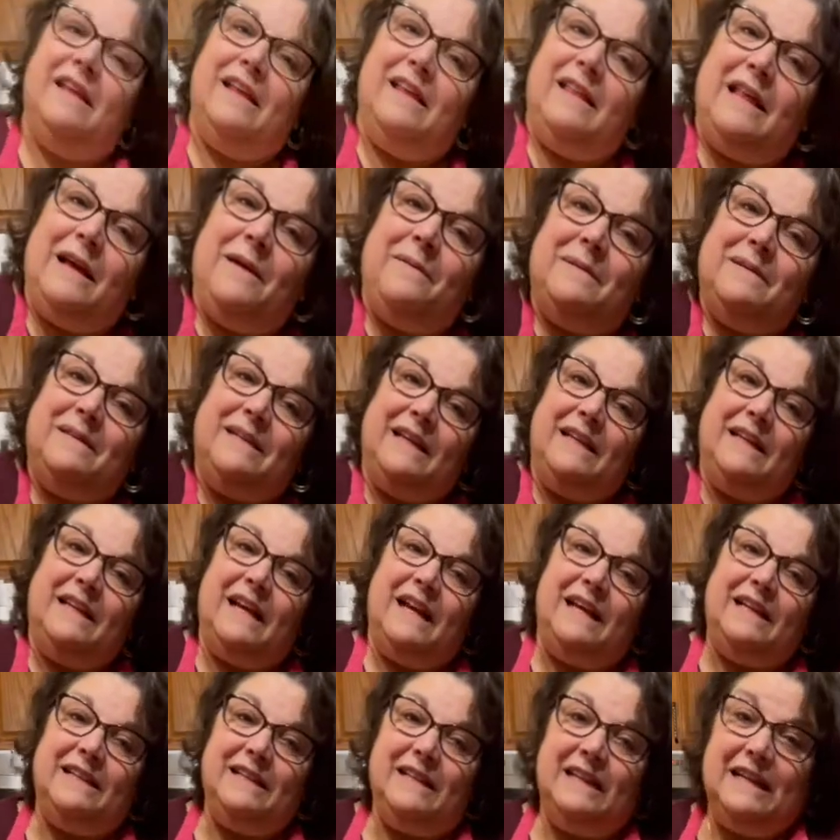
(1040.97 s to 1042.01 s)
that was
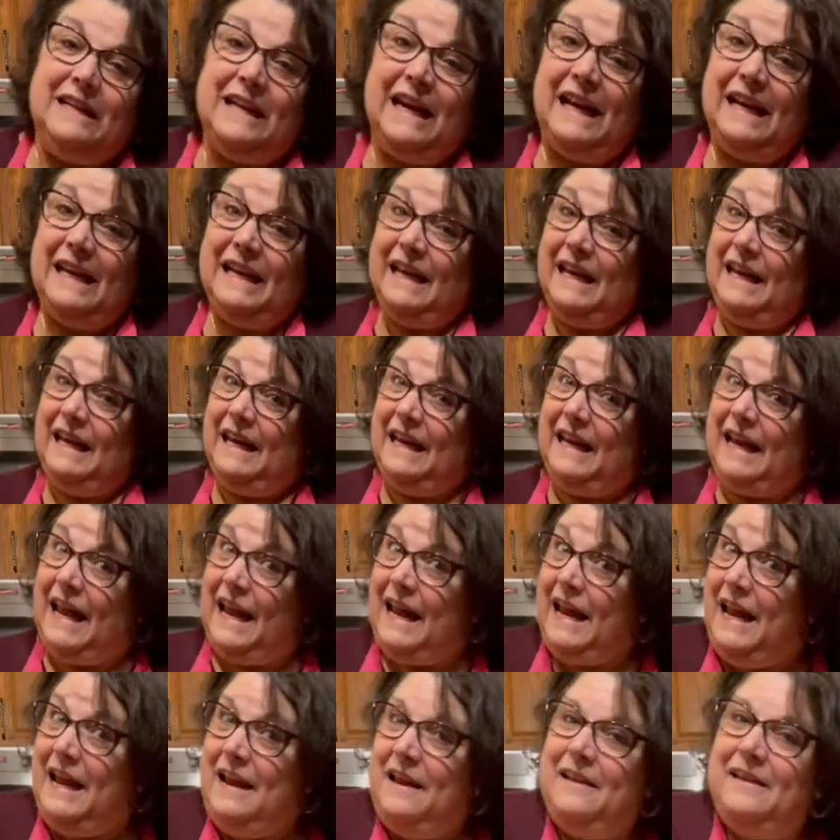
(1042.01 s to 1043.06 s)
like
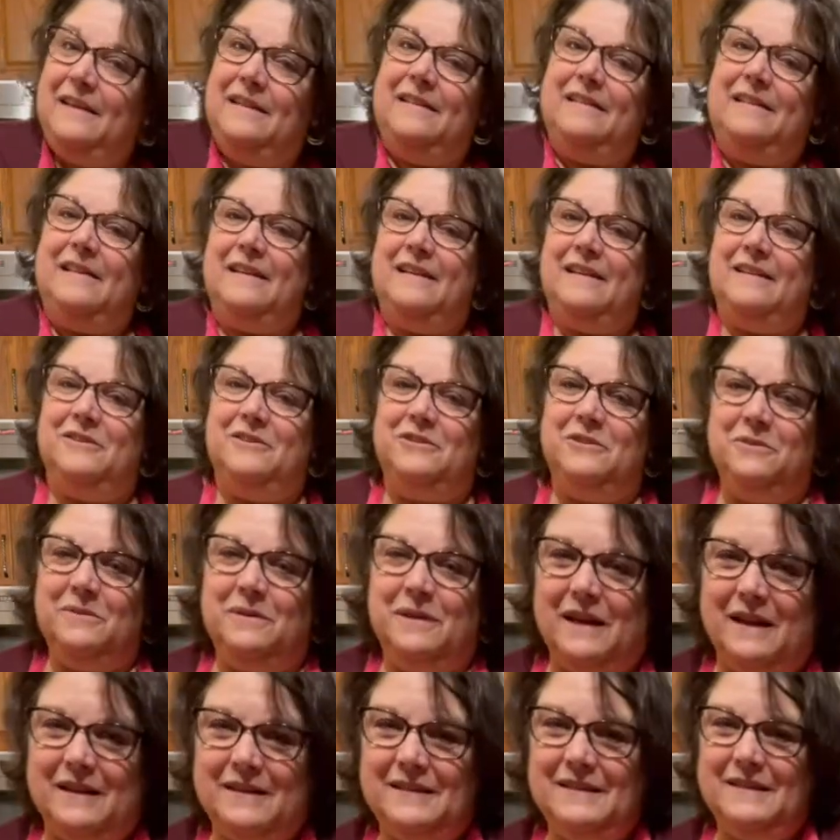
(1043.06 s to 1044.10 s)
1998, and then
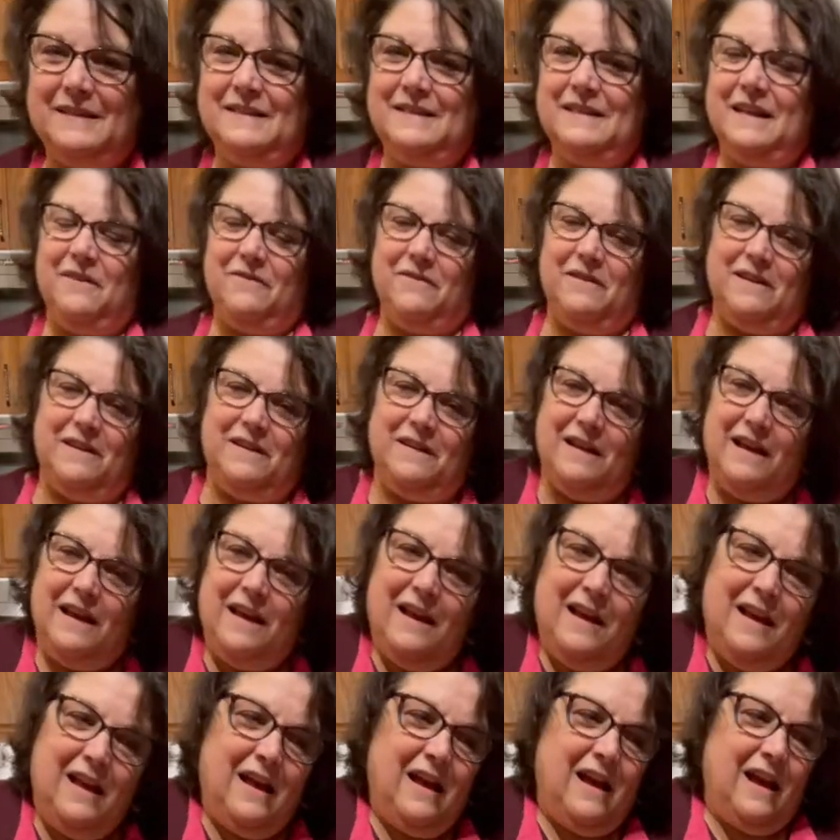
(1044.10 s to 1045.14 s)
2007,
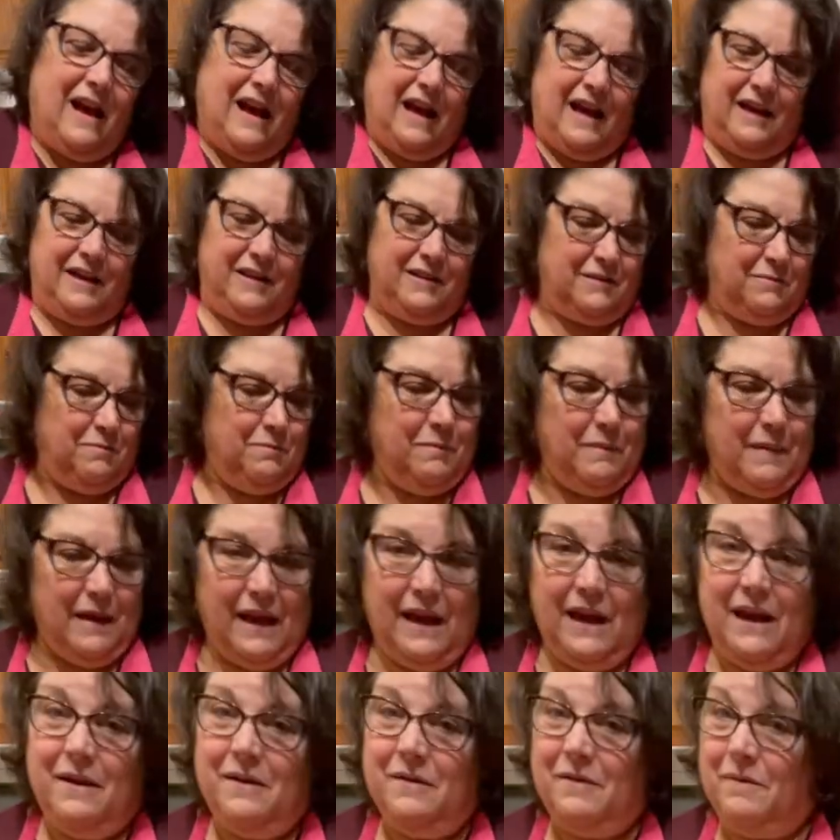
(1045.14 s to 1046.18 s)
I
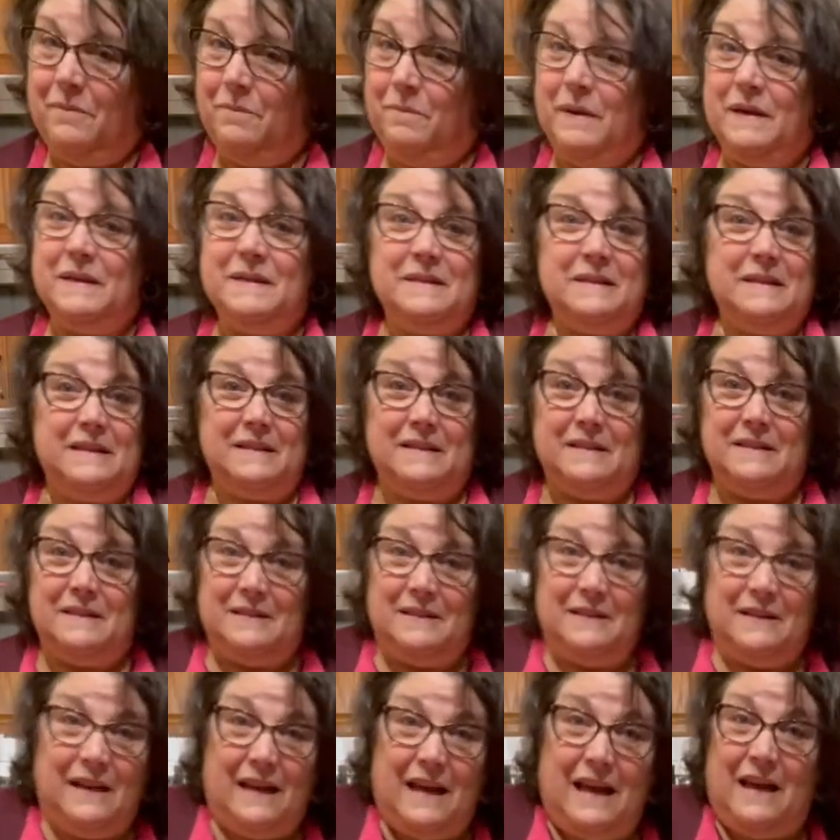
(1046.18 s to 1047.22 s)
made a
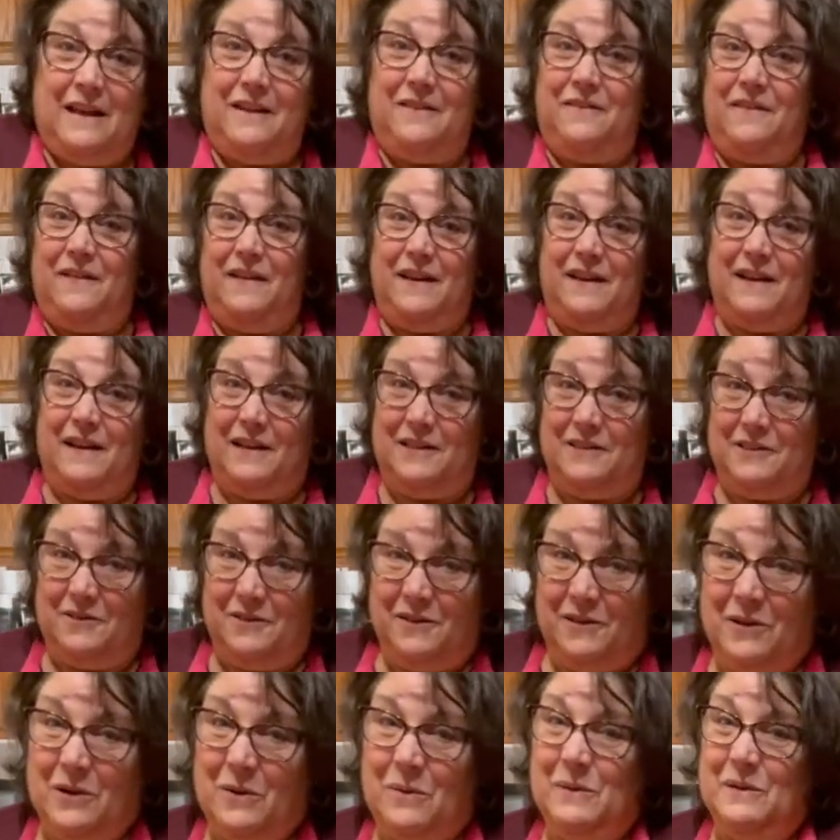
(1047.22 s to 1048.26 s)
business out of it. I
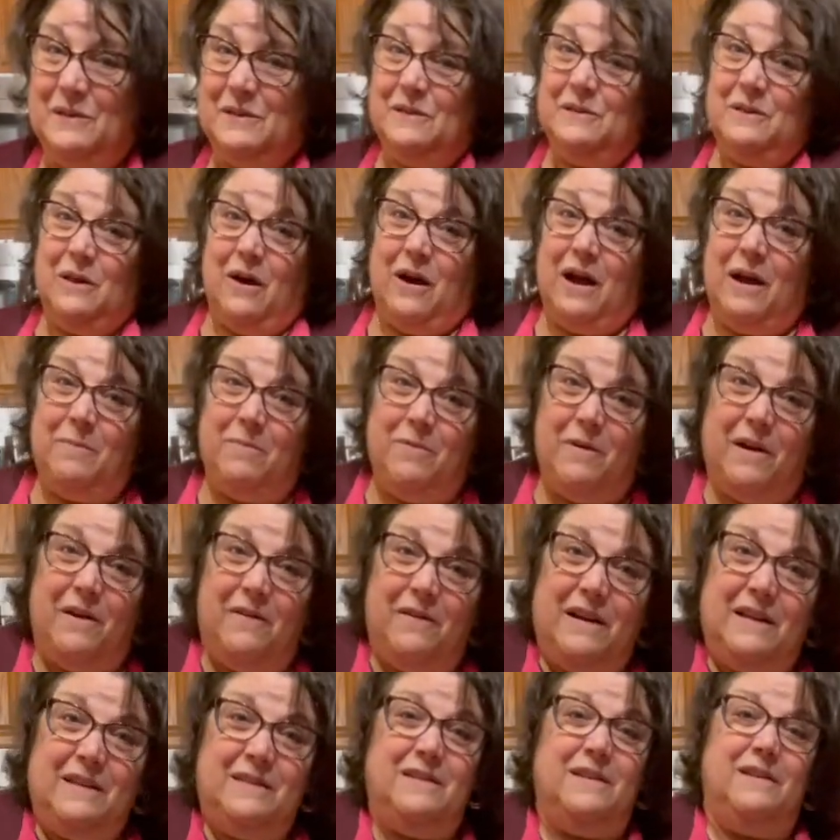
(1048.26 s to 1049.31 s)
started going to
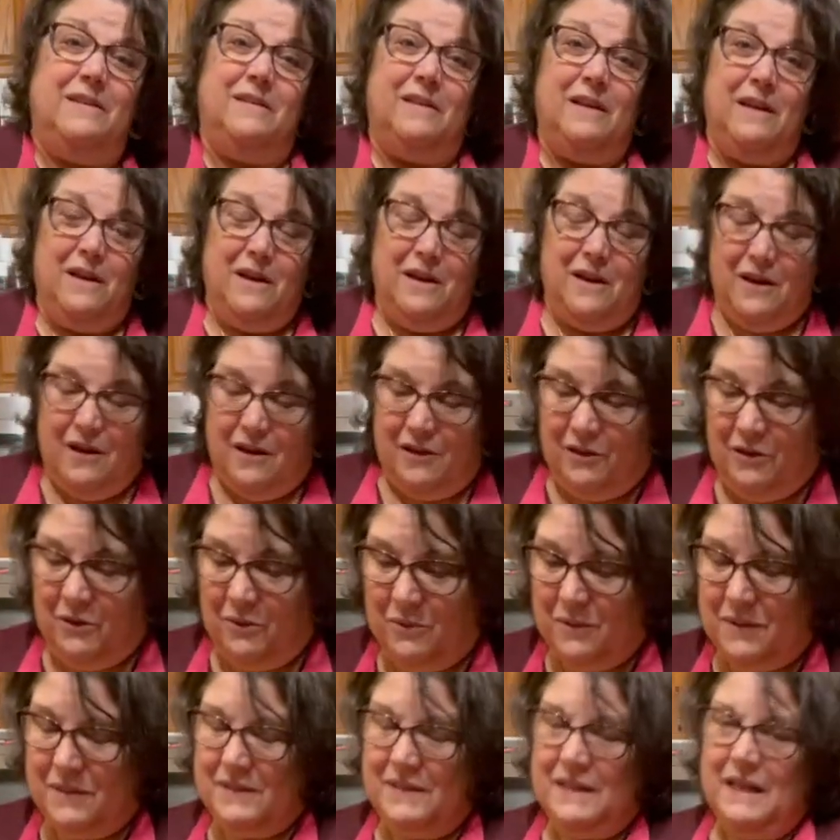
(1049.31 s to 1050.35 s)
libraries and
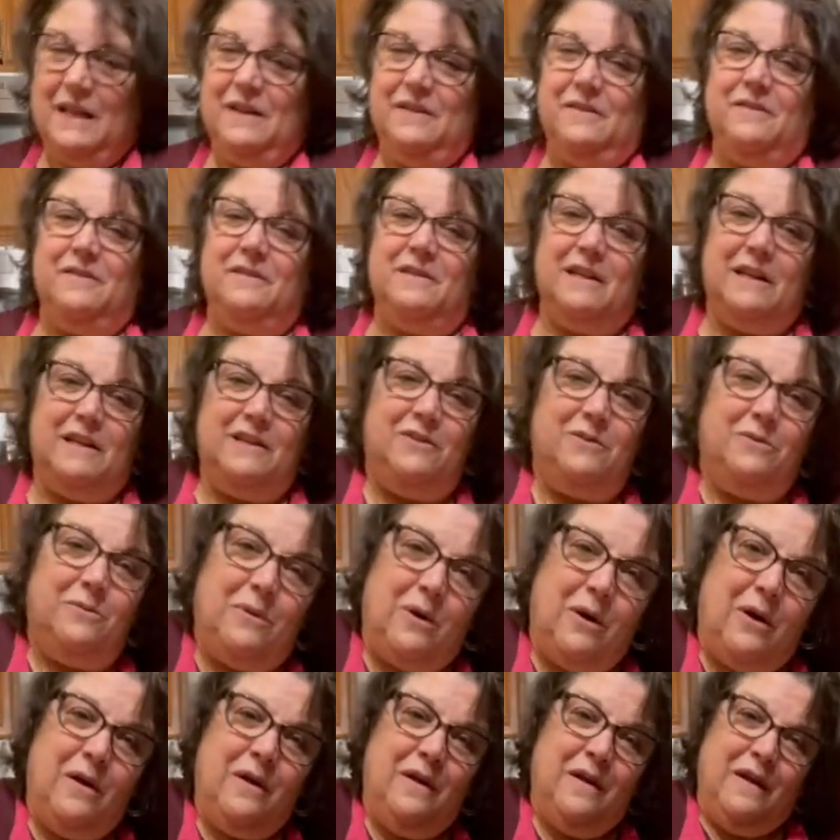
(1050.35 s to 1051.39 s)
youth centers. I
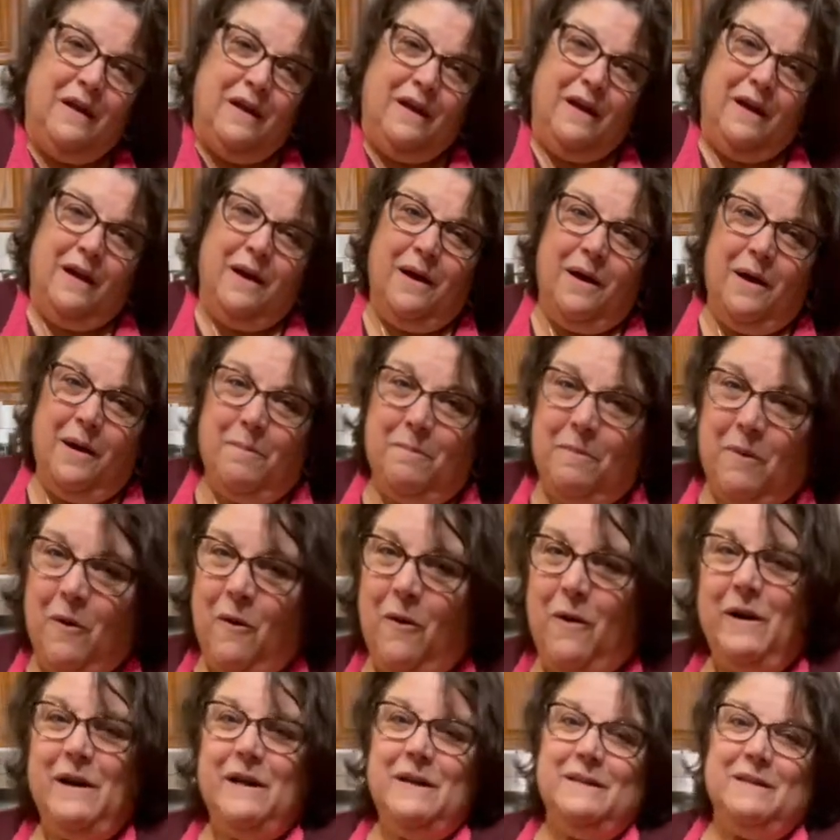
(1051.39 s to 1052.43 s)
do
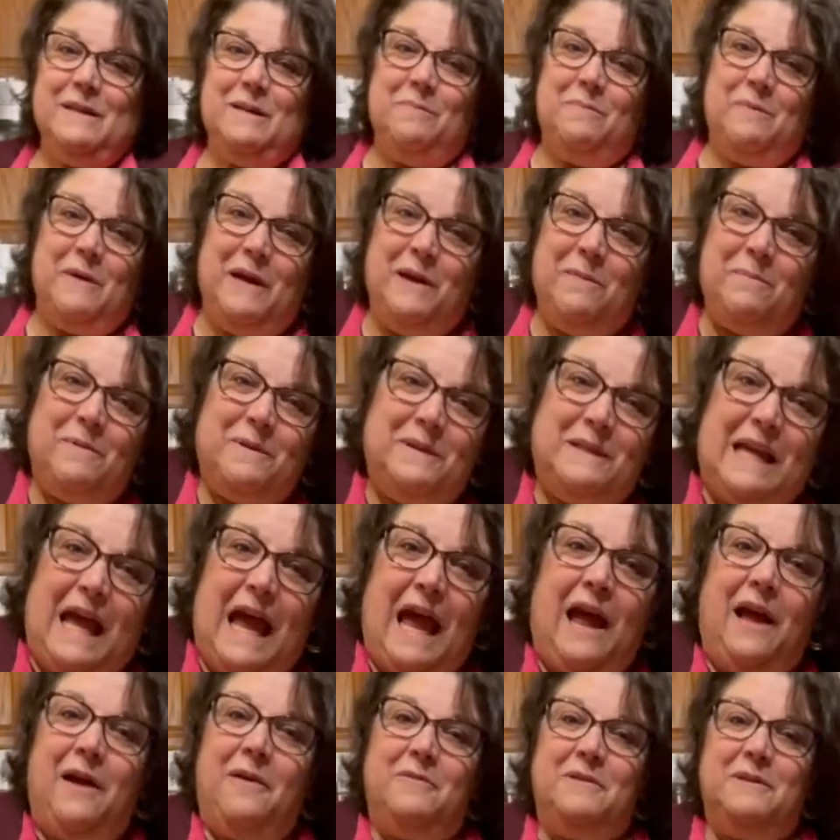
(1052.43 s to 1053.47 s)
parties in people's
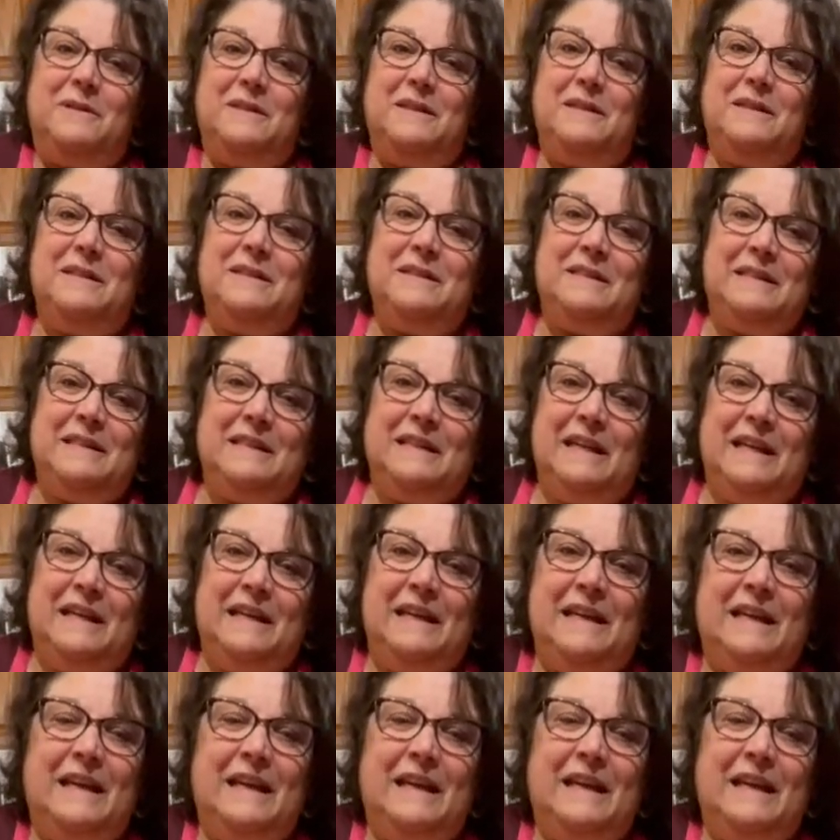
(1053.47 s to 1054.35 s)
houses.